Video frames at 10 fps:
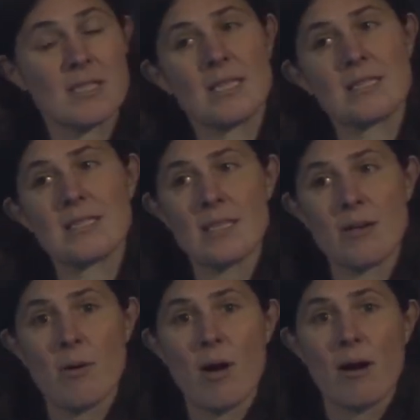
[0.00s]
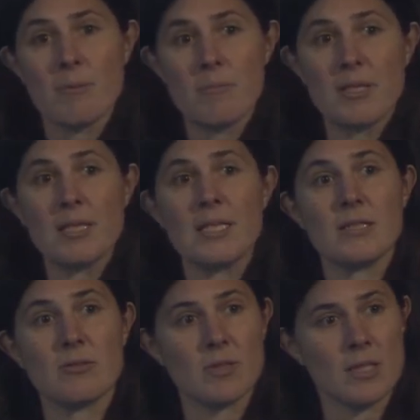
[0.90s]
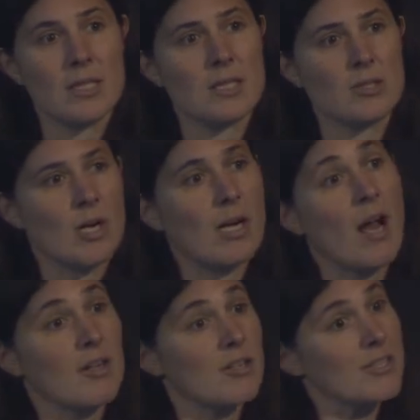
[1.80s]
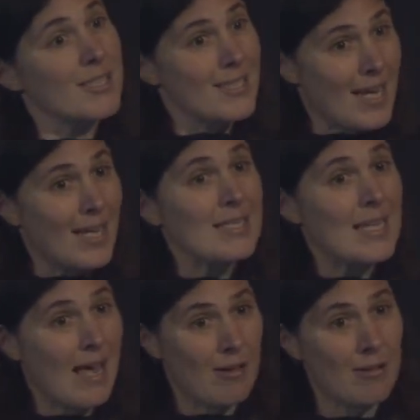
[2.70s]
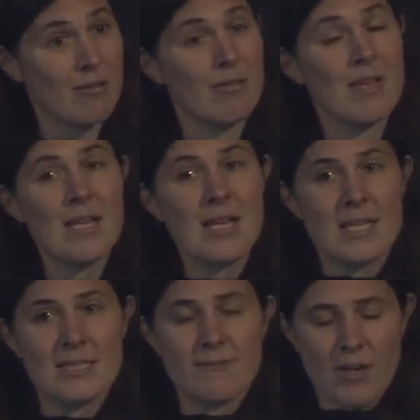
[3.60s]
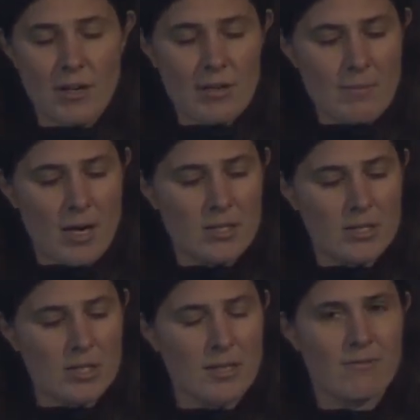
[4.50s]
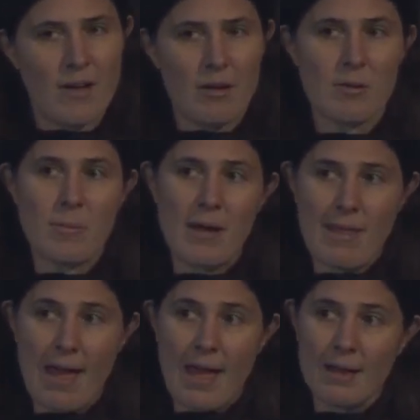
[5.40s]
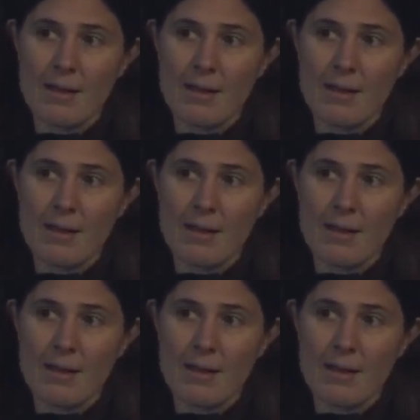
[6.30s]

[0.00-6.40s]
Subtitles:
And so our ability to really try to understand health is very much confounded by that.